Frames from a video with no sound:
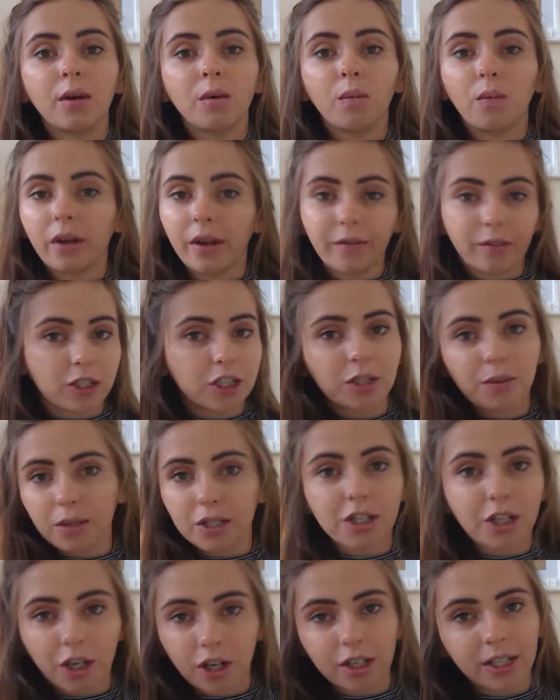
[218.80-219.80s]
whenever she
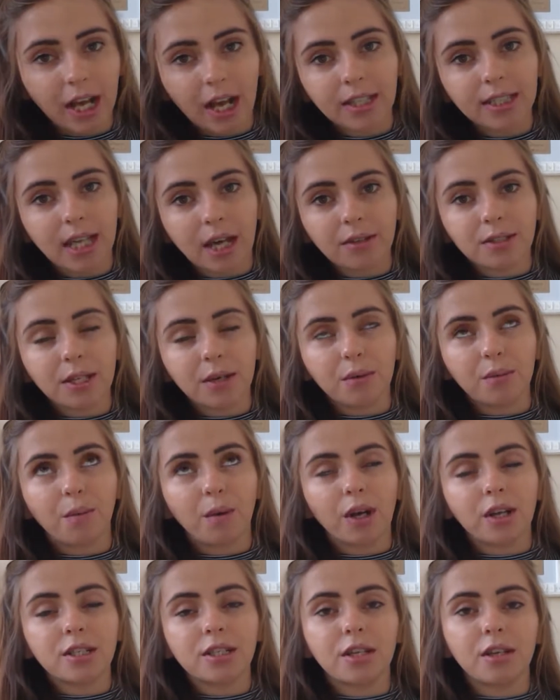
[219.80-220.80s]
went to her dad's house, I would
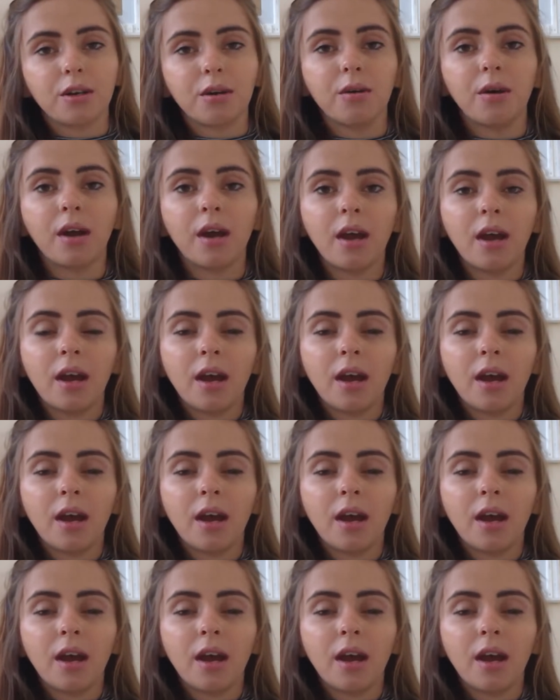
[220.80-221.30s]
work too.